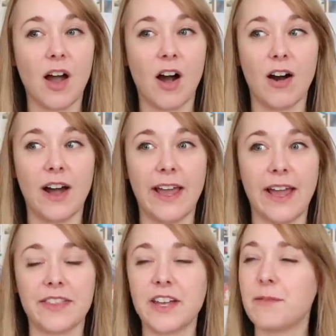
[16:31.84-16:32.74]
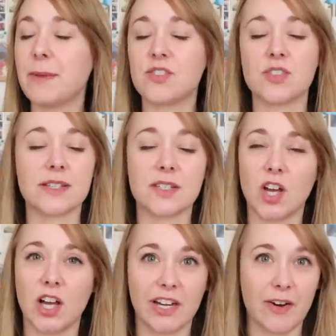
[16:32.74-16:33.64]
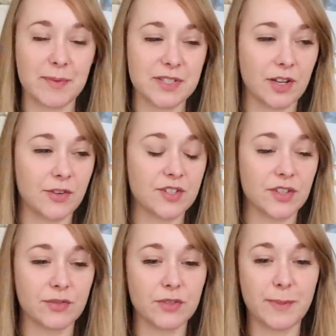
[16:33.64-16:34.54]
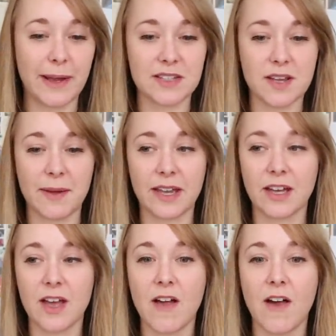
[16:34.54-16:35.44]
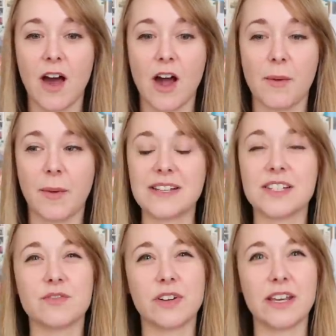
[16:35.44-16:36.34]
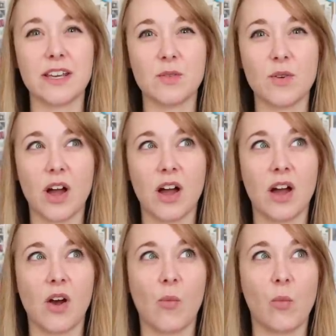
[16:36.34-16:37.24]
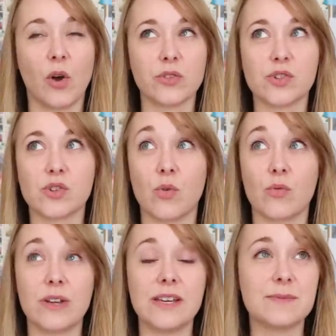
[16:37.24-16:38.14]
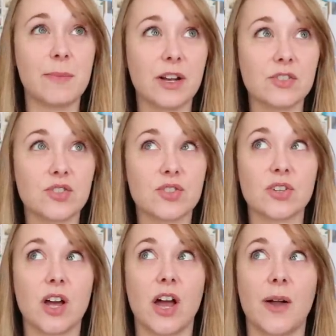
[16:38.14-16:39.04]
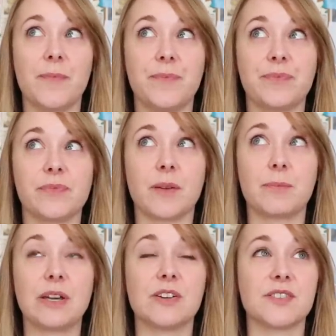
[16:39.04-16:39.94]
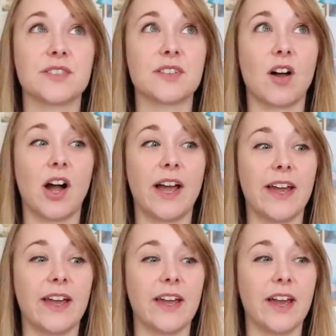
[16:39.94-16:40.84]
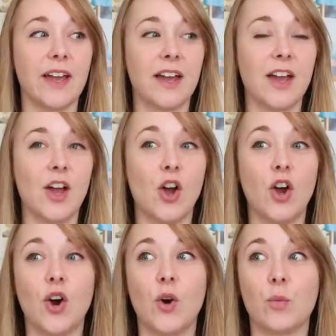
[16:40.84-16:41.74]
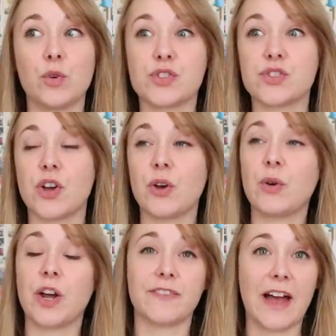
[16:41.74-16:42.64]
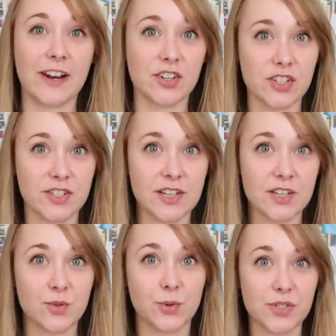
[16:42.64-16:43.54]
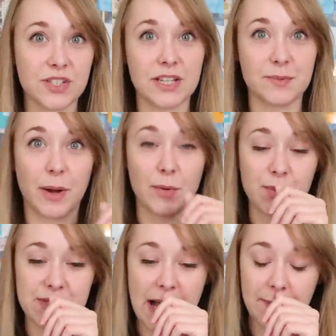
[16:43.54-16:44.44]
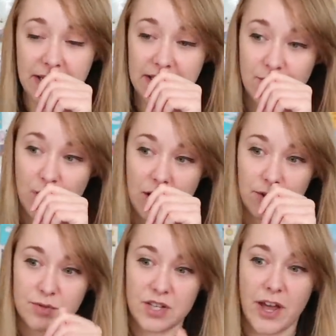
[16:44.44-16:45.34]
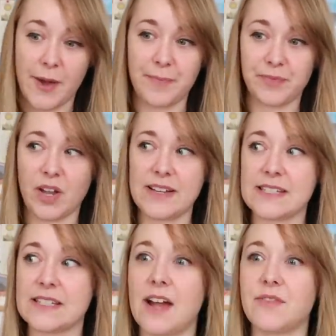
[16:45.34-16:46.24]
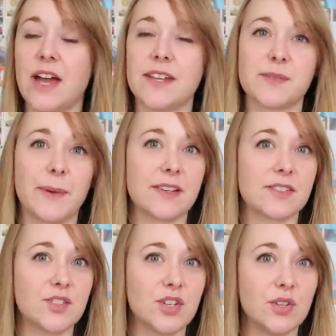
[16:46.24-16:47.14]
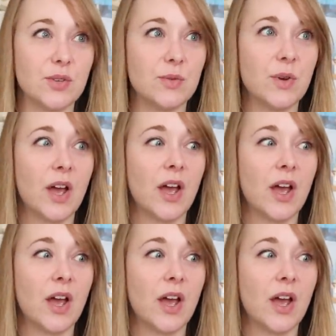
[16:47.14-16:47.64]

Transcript: I think I mentioned this in earlier episodes, that through the pandemic, I didn't really watch or read much because I was so kind of anxious and exhausted by what was happening in the world. I didn't have the headspace to